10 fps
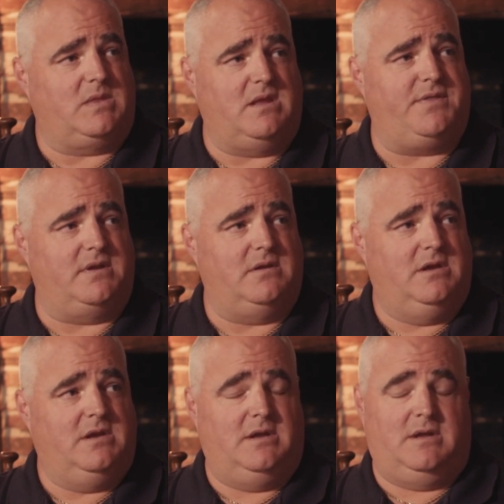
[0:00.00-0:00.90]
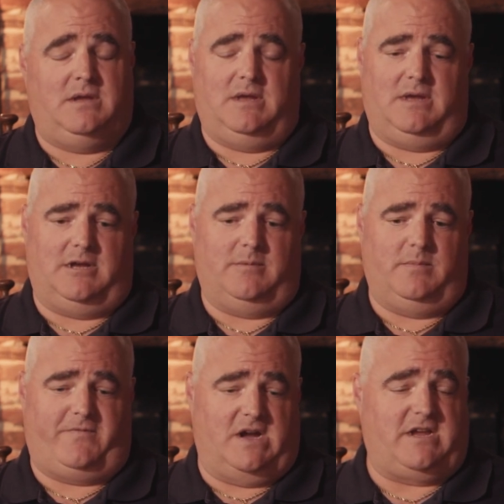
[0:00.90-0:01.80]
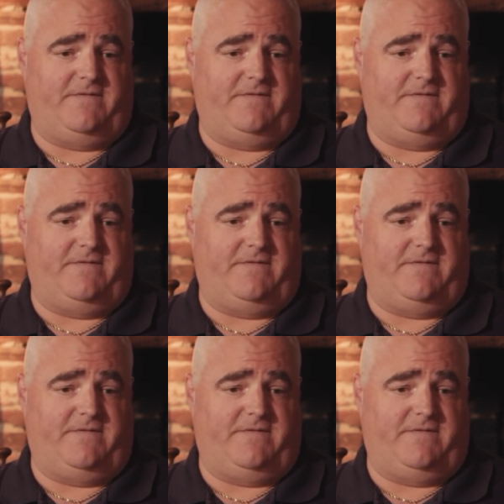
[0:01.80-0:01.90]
Nothing. In fact,